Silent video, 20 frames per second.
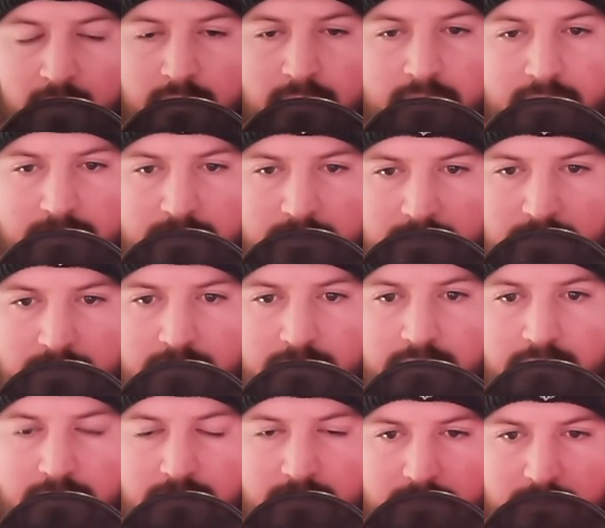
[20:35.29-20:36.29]
Ash
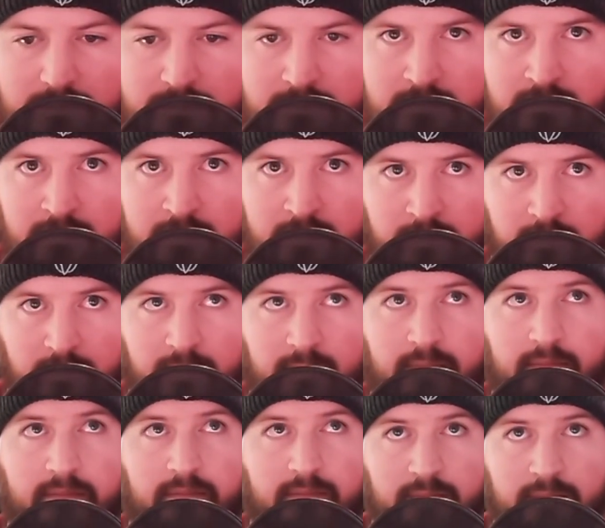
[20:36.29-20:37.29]
is just coming into
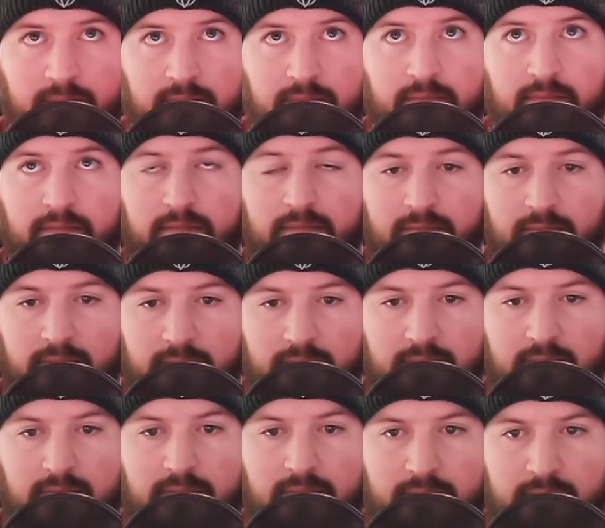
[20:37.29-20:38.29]
prominence.
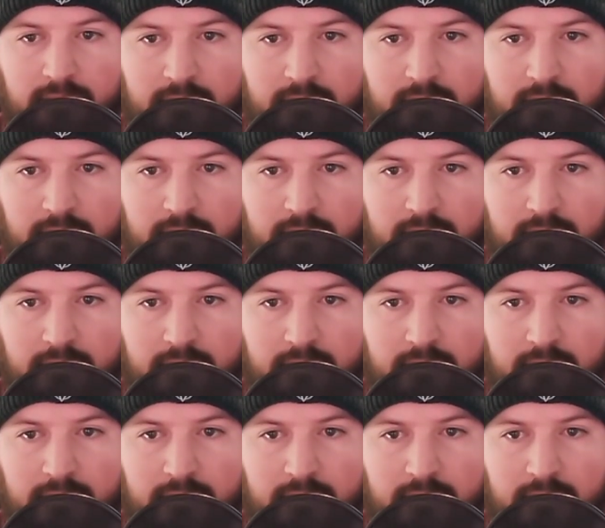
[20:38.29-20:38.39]
Many